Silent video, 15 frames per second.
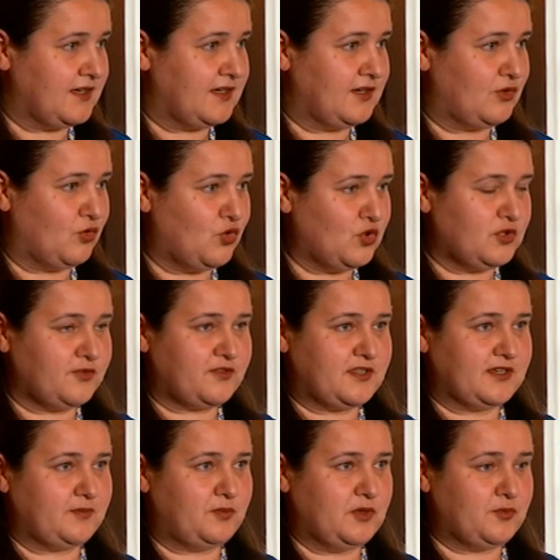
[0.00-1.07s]
uh, all
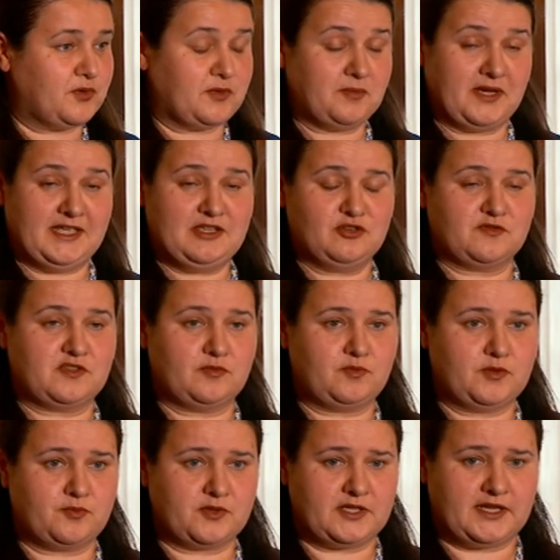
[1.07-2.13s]
of the people, many of
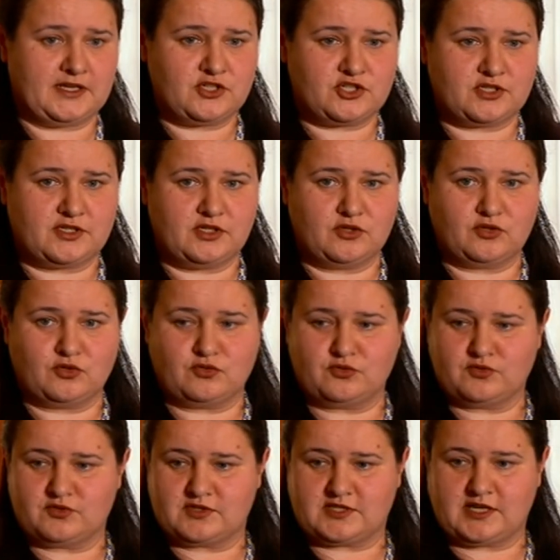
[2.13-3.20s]
the people, actually, you
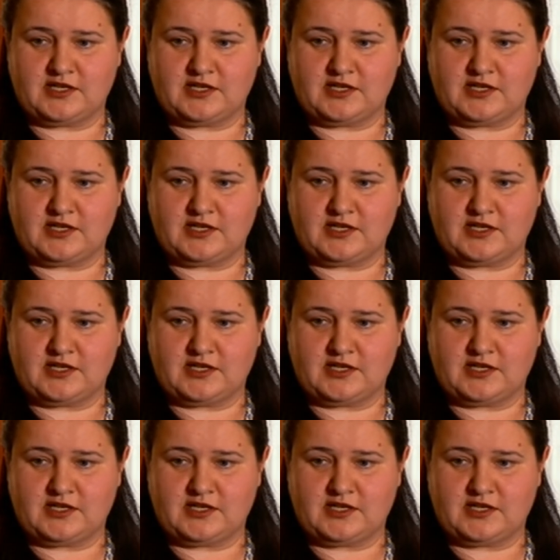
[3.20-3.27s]
know,